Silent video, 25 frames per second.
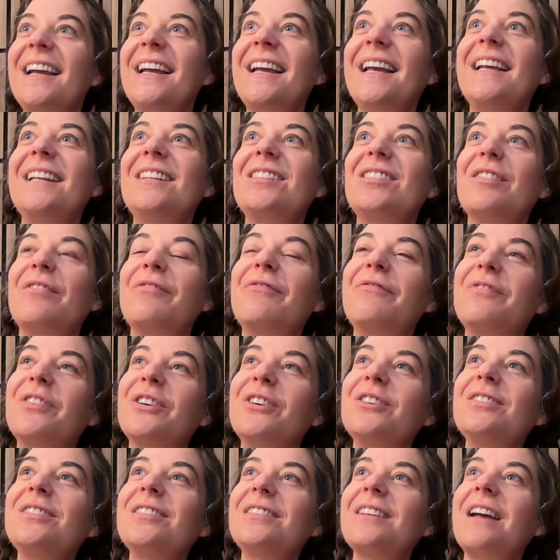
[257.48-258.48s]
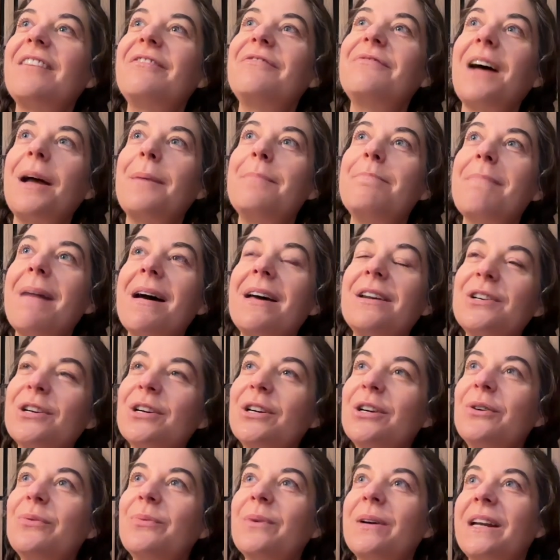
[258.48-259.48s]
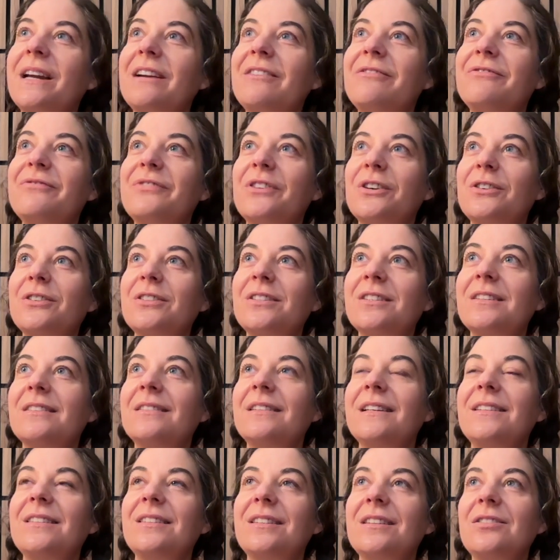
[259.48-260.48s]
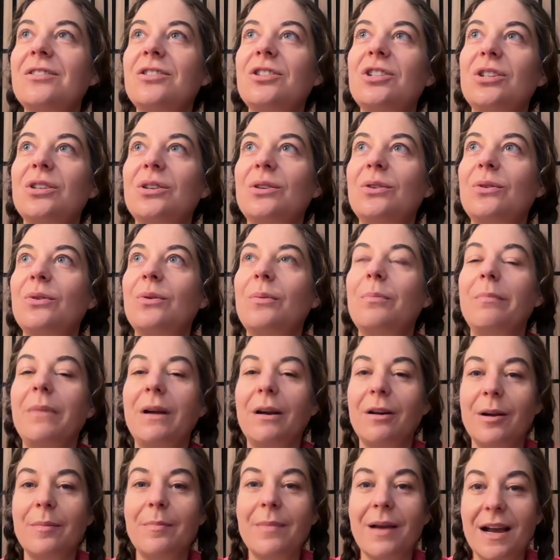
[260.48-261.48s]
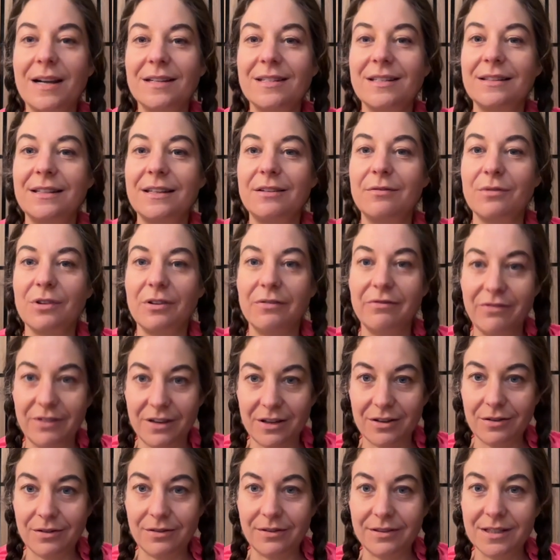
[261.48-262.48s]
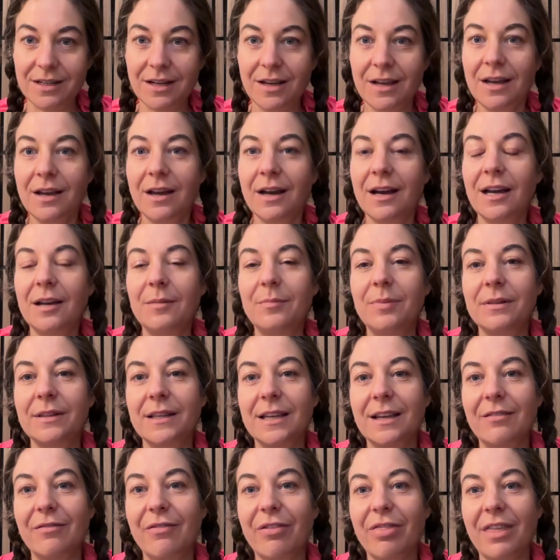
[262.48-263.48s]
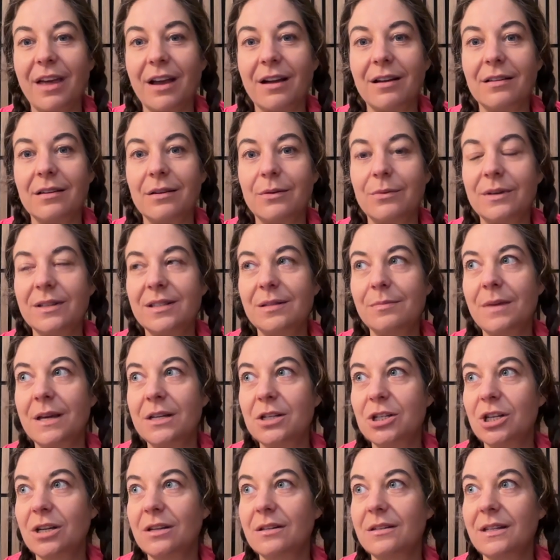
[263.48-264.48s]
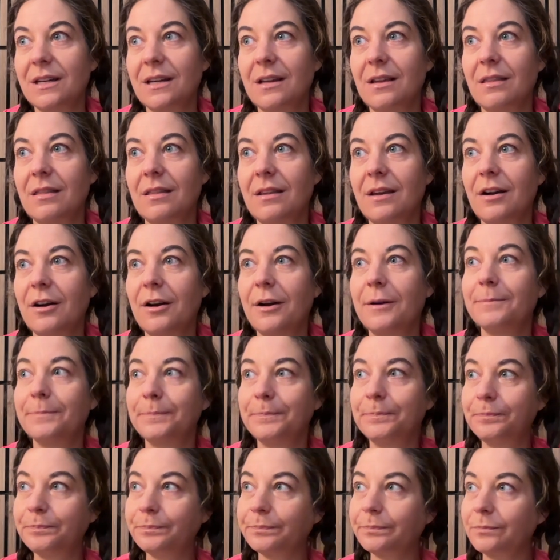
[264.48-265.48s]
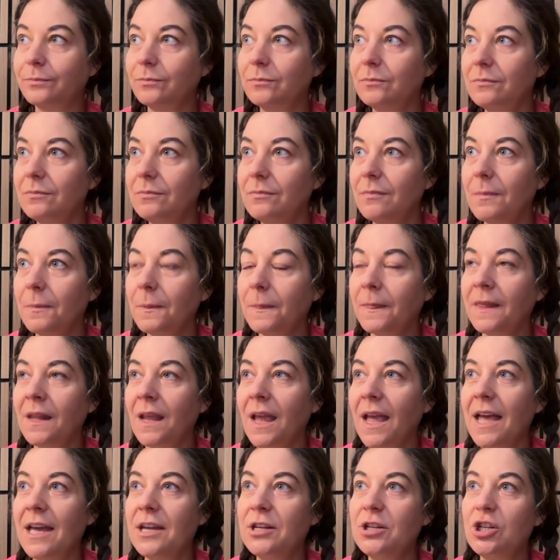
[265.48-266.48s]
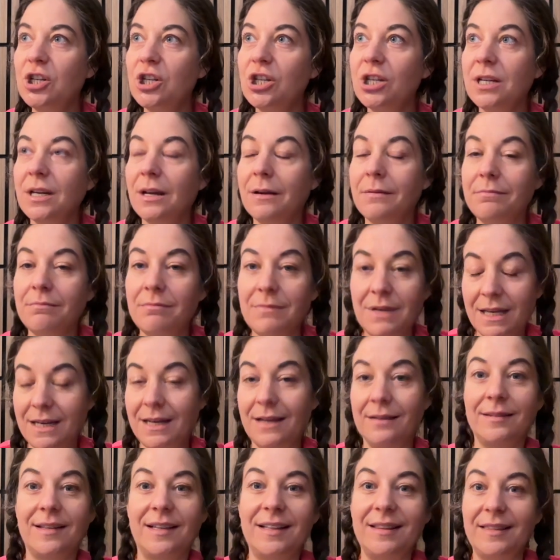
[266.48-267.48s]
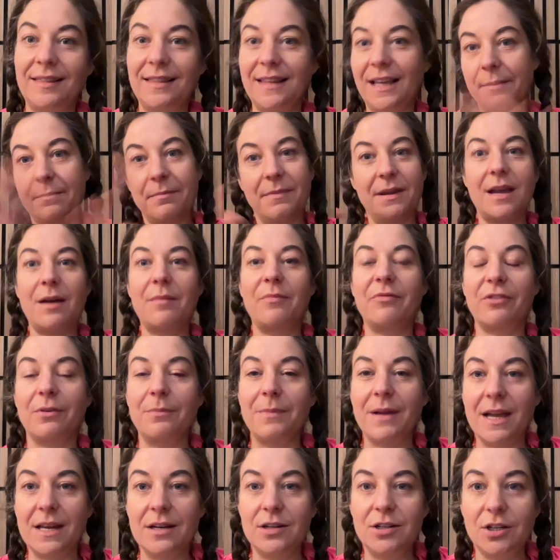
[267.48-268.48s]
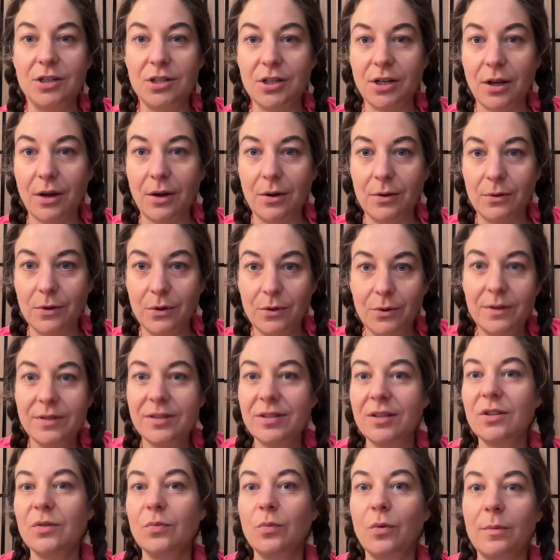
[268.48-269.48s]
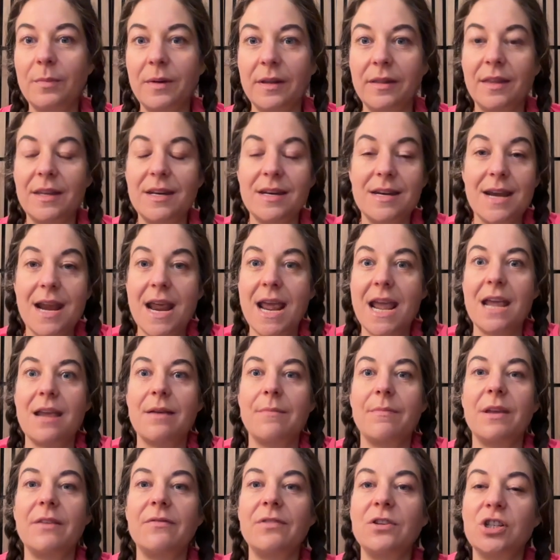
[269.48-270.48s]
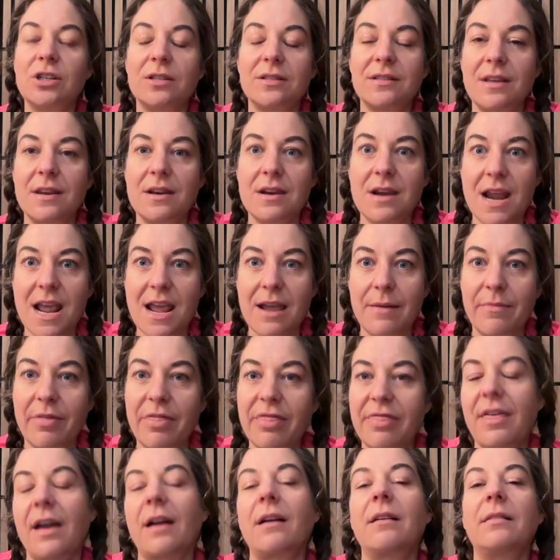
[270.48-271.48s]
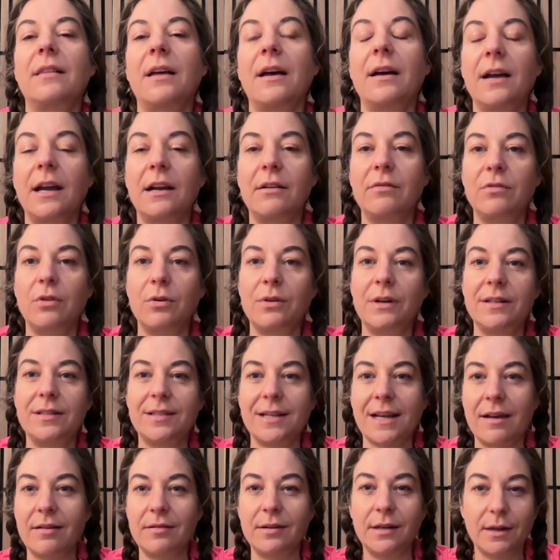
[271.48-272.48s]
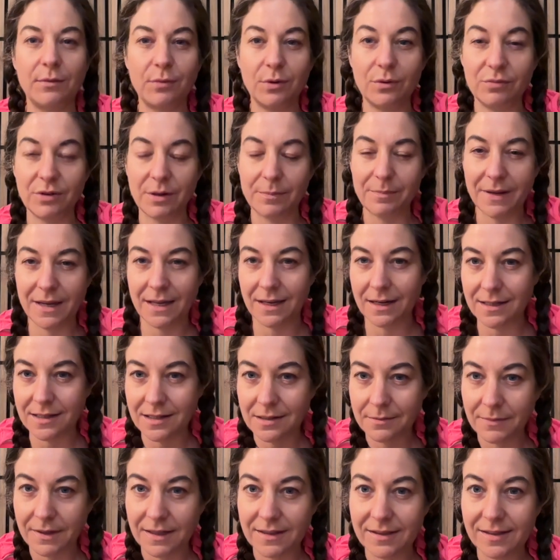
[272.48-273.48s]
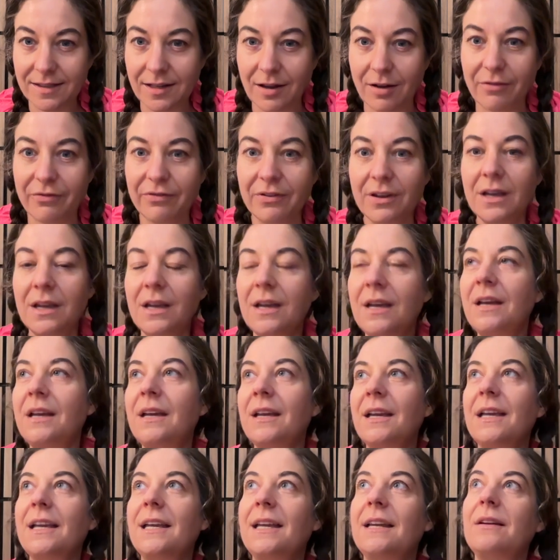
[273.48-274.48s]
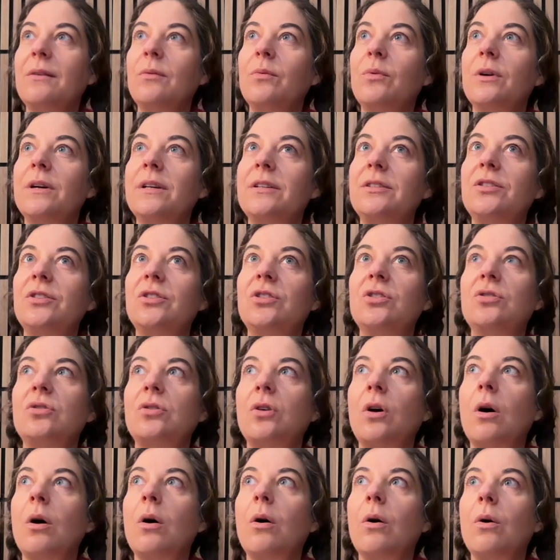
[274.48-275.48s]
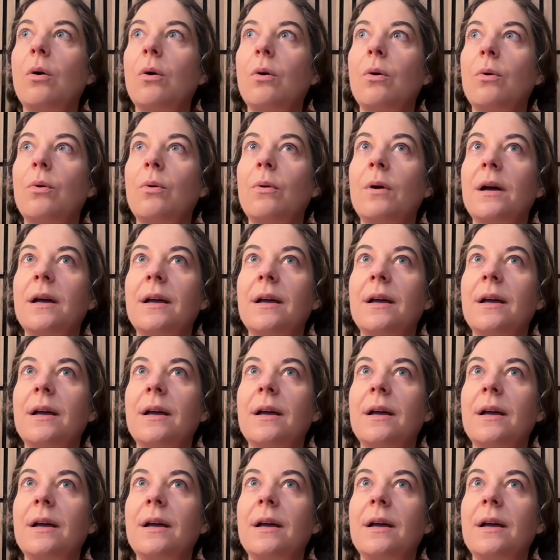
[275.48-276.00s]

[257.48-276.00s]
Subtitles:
It's the first, I met her when I first listened to Mary Magdalene Revealed. I believe THECLA was mentioned in there. And she immediately lit me up from head to toe. Who is this woman? The name, even just the name, THECLA. I wrote it down and I would repeat it to myself. It was so